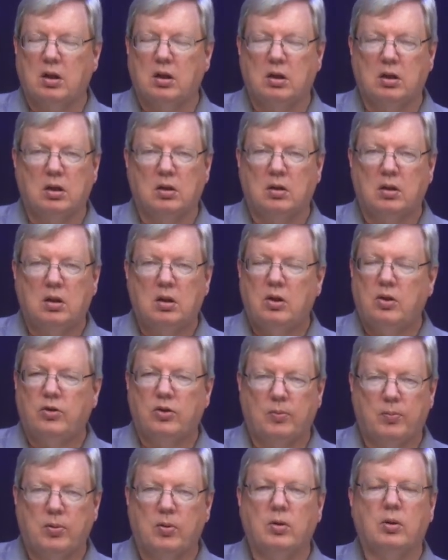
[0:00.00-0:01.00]
going to
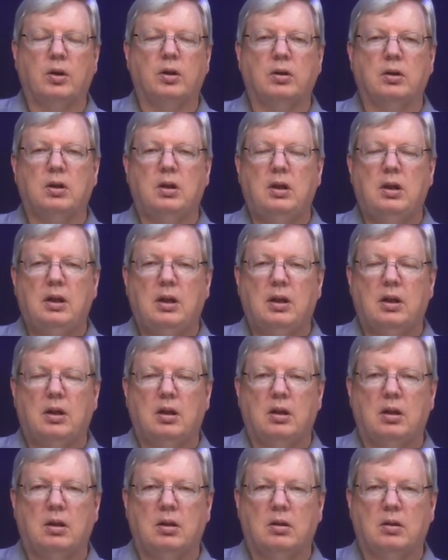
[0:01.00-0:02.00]
support
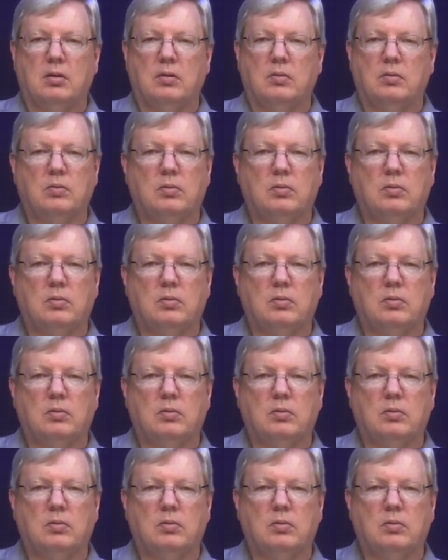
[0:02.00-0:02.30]
a